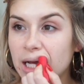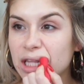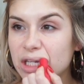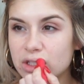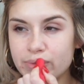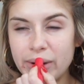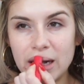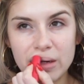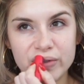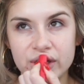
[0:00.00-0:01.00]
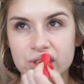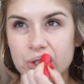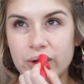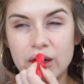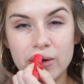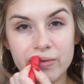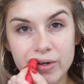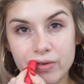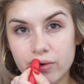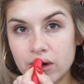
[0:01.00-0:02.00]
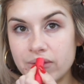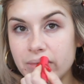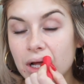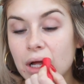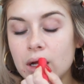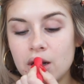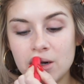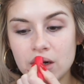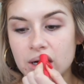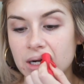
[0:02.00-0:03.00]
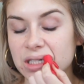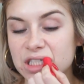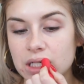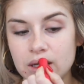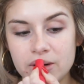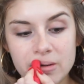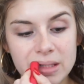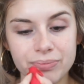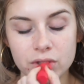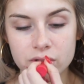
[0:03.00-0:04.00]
I think it was a pack of like 12 from Costco.